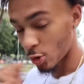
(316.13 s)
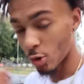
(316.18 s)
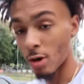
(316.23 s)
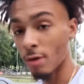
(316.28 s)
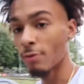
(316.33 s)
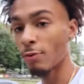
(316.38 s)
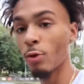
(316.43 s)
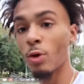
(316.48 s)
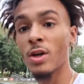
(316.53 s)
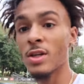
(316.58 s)
or
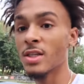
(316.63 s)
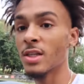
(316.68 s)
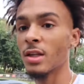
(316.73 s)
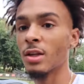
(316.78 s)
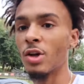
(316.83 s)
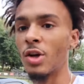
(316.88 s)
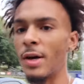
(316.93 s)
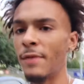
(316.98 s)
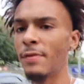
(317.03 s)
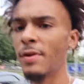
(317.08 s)
a four
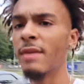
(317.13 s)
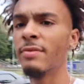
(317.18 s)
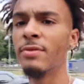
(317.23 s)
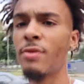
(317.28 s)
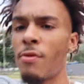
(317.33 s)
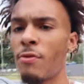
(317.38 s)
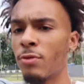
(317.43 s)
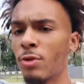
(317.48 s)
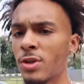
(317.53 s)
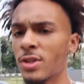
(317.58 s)
cylinder, if you have
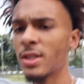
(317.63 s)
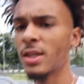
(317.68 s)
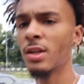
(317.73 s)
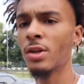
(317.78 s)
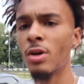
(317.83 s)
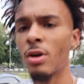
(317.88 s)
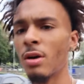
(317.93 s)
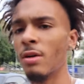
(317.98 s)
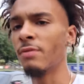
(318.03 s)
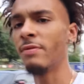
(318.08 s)
a four
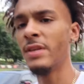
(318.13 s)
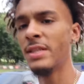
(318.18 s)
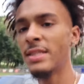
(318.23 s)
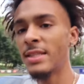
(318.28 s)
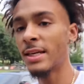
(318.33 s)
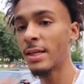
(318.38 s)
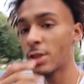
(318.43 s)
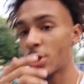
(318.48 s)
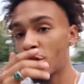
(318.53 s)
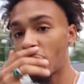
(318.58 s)
cylinder or a
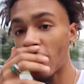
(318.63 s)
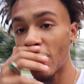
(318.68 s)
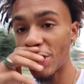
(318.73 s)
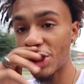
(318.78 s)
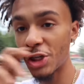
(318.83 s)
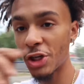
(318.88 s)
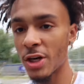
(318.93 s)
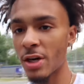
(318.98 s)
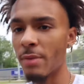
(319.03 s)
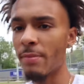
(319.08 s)
V6
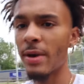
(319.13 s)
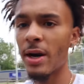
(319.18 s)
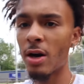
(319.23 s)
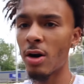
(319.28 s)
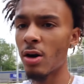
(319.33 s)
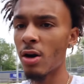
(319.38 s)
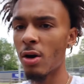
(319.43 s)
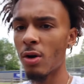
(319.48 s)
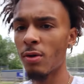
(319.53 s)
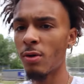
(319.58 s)
Charger,
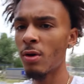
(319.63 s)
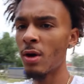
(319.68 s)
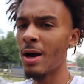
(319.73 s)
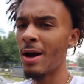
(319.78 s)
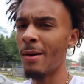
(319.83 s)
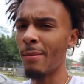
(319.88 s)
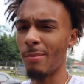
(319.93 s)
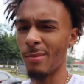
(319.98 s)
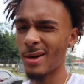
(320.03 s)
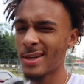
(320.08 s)
Camaro,
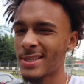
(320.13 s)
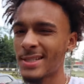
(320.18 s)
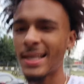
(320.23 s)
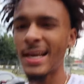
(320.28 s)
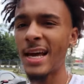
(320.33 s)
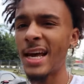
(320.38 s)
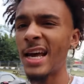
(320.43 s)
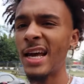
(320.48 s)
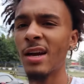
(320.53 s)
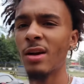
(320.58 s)

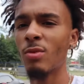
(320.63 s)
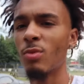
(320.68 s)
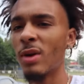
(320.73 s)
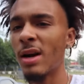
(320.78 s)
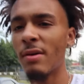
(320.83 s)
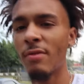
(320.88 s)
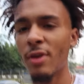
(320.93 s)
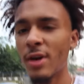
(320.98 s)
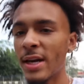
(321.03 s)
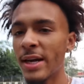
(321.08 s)
Mustang,
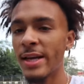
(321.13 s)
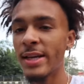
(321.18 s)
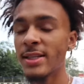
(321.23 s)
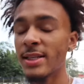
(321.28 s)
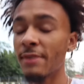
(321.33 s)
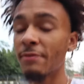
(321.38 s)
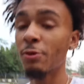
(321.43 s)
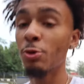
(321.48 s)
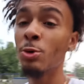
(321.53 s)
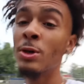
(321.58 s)
whatever it
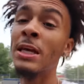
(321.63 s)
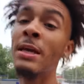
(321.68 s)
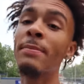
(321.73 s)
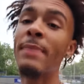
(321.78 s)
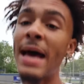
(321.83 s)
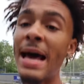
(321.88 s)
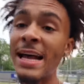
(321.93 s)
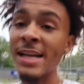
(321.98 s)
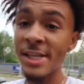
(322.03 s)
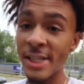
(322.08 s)
is, if you
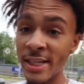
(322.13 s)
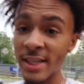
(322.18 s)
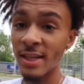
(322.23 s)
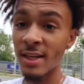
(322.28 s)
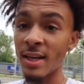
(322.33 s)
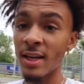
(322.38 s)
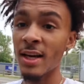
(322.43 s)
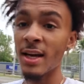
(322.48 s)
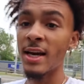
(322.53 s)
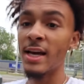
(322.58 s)
debadge it
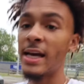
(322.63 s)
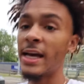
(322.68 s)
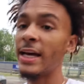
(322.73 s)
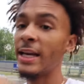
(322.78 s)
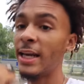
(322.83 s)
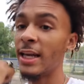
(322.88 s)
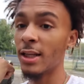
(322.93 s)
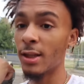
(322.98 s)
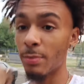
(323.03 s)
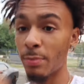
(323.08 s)

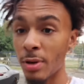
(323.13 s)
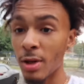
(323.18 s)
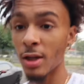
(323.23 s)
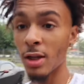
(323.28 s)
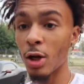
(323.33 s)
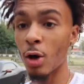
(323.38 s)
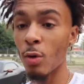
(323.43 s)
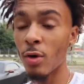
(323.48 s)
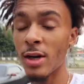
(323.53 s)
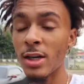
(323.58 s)
and then put
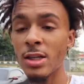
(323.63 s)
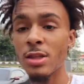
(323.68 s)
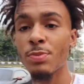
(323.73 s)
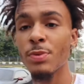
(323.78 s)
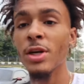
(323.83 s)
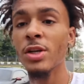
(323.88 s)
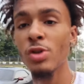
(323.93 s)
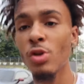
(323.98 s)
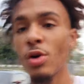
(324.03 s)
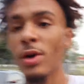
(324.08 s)
lowering
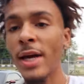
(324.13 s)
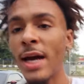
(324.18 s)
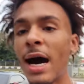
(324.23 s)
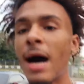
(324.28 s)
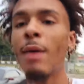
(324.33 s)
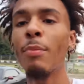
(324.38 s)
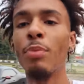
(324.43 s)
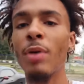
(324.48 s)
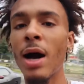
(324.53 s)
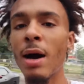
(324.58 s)
springs on it,
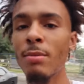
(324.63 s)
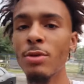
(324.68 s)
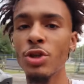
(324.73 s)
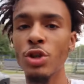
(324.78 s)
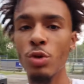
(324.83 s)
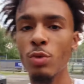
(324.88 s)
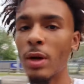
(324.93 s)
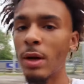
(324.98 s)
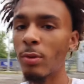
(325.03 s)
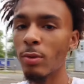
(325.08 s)
I
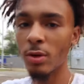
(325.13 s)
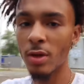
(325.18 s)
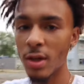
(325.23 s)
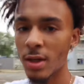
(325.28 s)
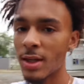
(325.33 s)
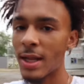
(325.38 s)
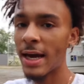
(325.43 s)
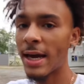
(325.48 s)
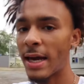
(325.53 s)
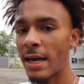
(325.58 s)
promise you it will
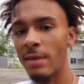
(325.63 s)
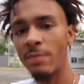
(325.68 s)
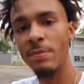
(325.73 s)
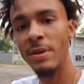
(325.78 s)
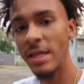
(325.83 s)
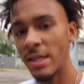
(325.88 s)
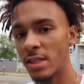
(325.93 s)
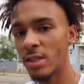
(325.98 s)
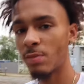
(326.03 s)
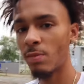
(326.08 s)
look like a
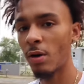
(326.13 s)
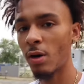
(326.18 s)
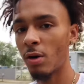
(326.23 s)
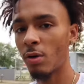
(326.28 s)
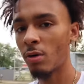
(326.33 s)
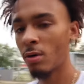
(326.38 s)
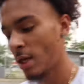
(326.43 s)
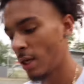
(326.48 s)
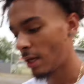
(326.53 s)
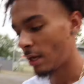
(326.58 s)
beast,
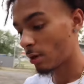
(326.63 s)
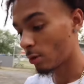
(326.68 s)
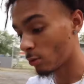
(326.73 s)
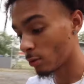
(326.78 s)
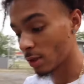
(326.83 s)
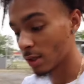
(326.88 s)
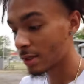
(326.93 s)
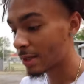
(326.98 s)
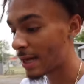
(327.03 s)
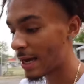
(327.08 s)
bro. It
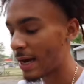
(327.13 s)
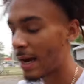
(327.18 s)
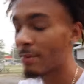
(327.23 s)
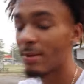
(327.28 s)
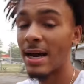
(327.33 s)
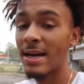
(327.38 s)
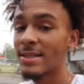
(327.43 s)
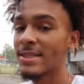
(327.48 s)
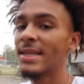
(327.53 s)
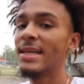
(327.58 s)
will look like, I'm
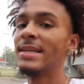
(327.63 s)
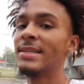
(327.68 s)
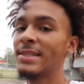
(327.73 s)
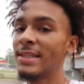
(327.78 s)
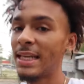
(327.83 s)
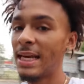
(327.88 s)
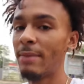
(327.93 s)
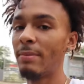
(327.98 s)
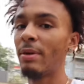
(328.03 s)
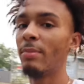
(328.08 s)
not saying
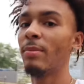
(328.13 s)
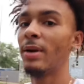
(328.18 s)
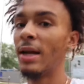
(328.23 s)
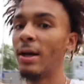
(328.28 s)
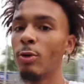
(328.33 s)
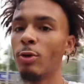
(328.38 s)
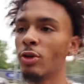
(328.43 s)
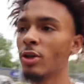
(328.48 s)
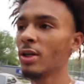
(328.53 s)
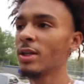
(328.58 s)
slam it, but
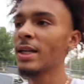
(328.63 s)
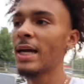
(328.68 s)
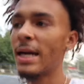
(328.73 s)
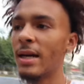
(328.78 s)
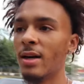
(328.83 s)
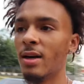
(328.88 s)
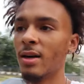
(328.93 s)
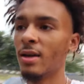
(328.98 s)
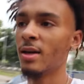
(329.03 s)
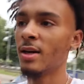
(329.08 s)
it will look
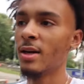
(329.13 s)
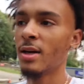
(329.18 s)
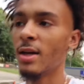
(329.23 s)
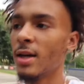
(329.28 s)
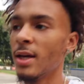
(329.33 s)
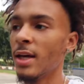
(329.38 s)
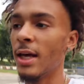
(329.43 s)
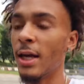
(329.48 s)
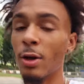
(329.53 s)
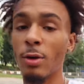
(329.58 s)
like a,
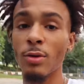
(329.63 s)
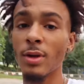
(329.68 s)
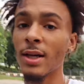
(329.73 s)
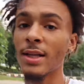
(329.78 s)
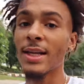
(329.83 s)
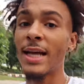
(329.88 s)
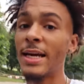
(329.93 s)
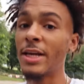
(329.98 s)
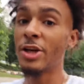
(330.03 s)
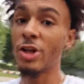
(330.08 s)
it'll
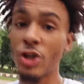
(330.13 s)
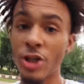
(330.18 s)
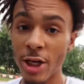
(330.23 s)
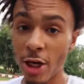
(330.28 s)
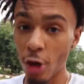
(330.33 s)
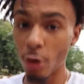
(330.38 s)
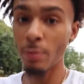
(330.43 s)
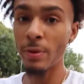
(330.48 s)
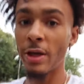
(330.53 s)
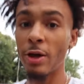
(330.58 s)
look like your
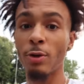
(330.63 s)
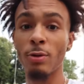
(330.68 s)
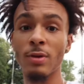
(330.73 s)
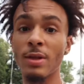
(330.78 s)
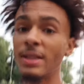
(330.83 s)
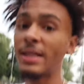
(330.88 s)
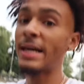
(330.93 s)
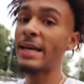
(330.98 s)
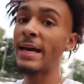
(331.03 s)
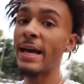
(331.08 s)
Shelby, it'll
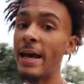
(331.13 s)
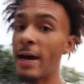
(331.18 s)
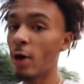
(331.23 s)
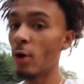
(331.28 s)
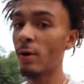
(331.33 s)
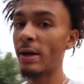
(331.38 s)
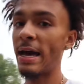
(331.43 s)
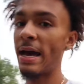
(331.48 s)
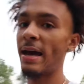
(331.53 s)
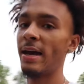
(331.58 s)
look like your
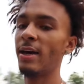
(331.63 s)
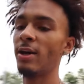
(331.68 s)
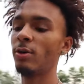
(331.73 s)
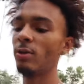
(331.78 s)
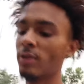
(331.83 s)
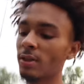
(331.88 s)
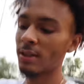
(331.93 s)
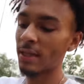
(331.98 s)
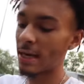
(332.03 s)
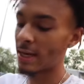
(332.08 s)
Hellcat,
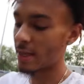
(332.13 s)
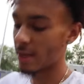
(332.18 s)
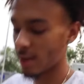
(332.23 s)
it'll look like